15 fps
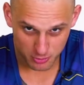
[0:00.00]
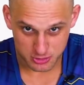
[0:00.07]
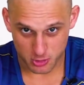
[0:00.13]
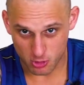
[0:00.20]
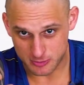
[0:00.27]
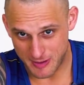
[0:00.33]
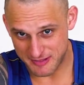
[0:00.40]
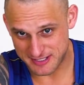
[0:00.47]
and we'll
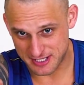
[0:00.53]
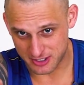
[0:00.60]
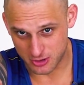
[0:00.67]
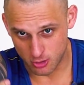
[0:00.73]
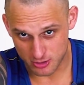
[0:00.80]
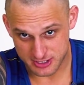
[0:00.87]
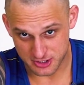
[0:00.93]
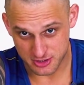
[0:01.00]
talk about this in the
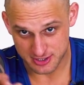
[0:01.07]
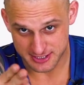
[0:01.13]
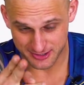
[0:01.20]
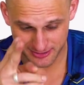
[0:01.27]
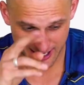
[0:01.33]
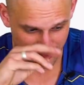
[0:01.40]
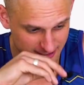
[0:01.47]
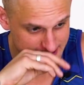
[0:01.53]
course in New
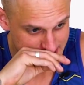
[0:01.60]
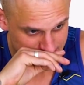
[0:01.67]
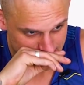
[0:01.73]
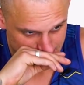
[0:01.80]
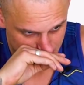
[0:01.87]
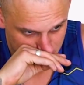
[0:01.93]
Zealand, Alex,